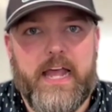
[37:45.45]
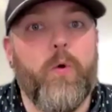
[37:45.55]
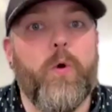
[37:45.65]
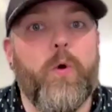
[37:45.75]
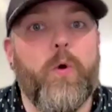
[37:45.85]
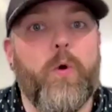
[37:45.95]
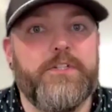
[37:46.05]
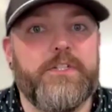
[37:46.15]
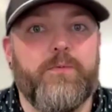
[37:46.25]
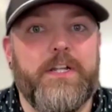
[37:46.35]
or if you
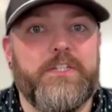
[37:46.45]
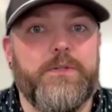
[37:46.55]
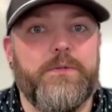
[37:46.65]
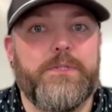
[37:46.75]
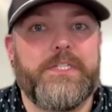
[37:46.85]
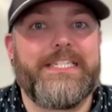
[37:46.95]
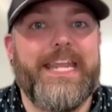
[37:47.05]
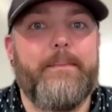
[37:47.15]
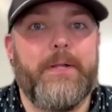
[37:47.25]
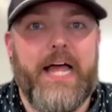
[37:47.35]
just want to
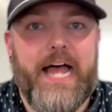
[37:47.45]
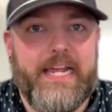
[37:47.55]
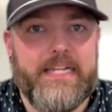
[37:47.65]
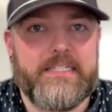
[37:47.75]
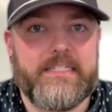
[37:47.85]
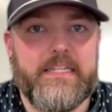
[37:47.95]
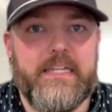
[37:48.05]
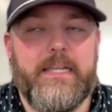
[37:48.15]
stabilize,